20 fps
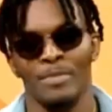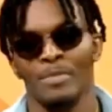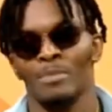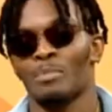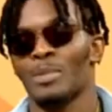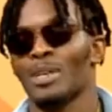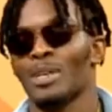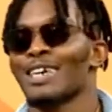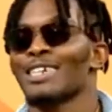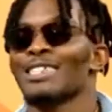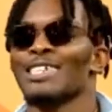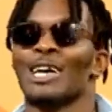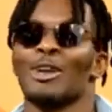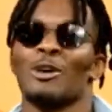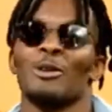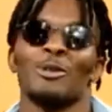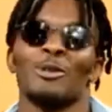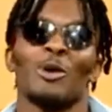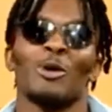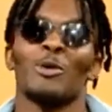because I
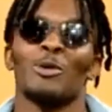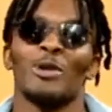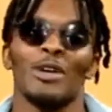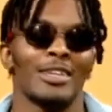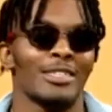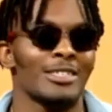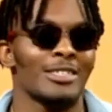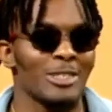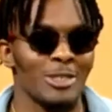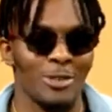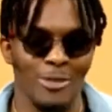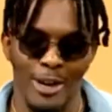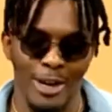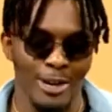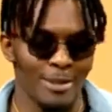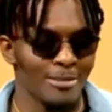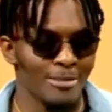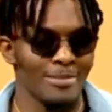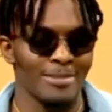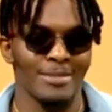don't own
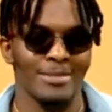Instagram,